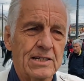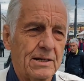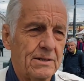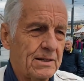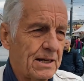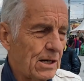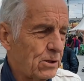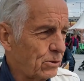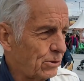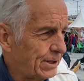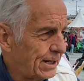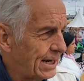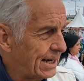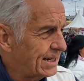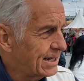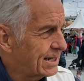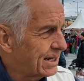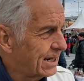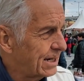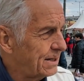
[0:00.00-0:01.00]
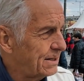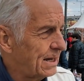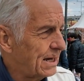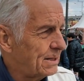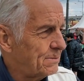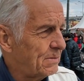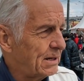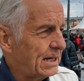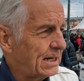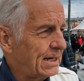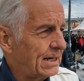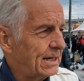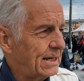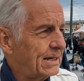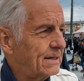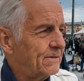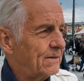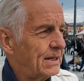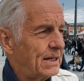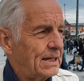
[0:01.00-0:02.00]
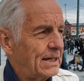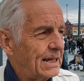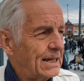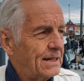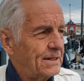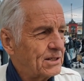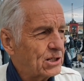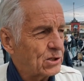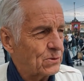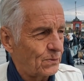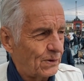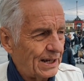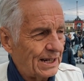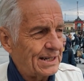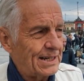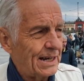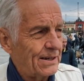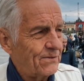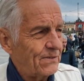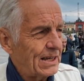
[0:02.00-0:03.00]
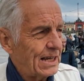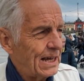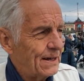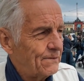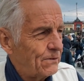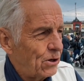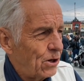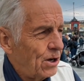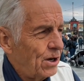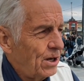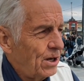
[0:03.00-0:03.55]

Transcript: And nowadays, I mean, in Sweden we have a